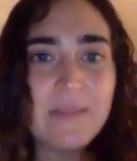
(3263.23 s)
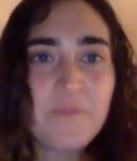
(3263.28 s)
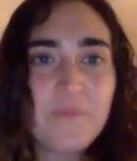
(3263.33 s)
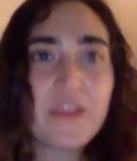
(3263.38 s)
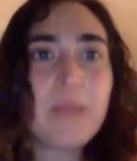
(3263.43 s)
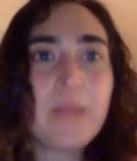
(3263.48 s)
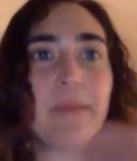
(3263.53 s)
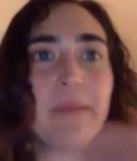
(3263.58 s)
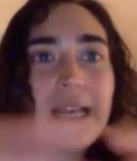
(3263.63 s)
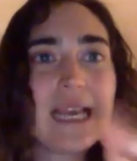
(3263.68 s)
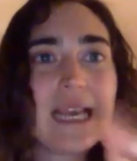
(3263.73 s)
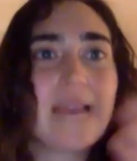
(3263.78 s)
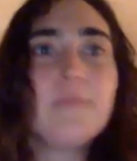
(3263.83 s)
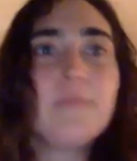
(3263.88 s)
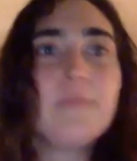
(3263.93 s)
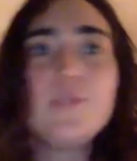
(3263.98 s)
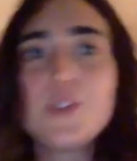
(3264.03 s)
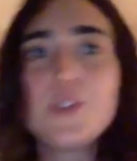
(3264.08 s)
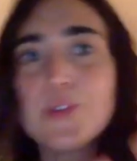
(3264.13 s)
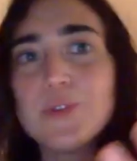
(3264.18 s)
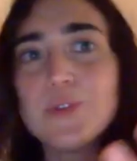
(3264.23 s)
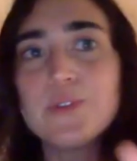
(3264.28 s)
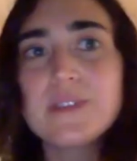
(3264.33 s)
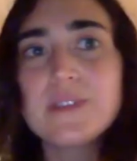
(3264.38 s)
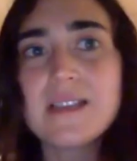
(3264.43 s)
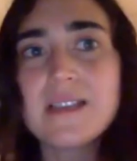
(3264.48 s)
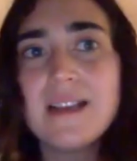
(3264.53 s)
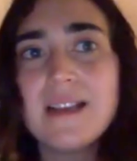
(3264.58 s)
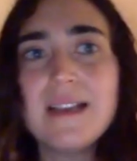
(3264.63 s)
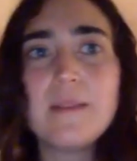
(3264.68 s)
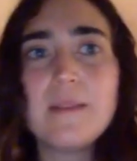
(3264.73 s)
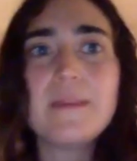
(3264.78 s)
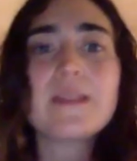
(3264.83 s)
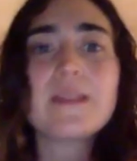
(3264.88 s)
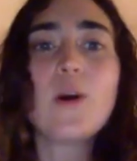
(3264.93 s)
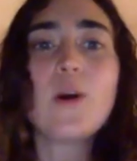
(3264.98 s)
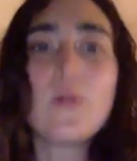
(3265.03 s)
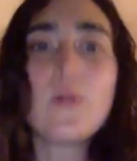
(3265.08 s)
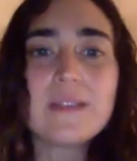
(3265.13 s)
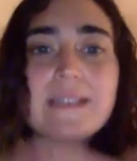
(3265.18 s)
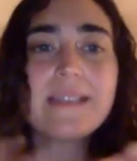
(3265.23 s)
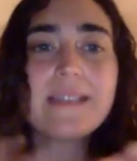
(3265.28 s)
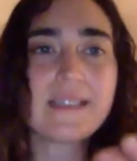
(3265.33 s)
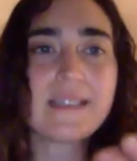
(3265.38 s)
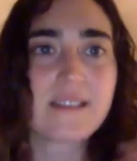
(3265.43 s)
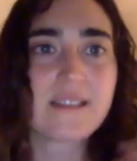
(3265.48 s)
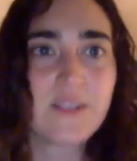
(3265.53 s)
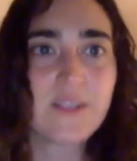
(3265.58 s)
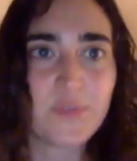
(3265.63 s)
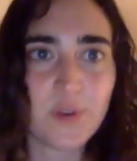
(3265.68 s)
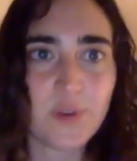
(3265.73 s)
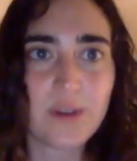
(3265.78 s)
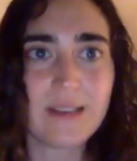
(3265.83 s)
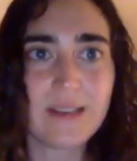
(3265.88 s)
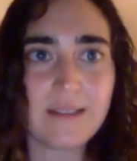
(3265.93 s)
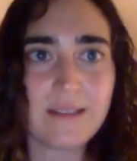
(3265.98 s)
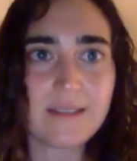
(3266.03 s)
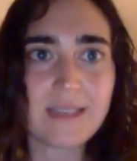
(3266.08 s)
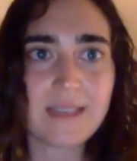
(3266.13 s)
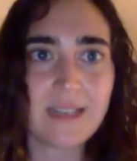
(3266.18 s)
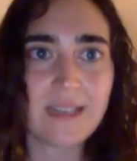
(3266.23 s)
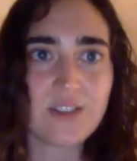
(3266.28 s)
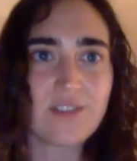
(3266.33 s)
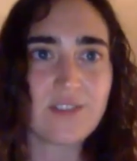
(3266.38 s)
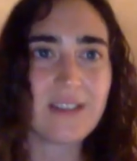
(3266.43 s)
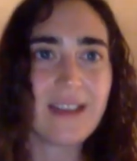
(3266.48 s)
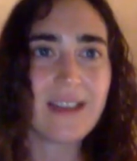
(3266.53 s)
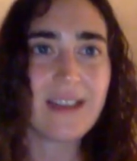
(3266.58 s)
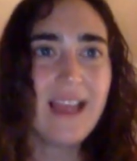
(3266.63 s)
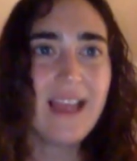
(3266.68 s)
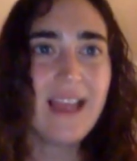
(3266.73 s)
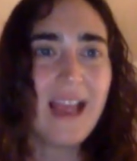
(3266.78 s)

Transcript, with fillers: they became Jews, but only since the 14th century.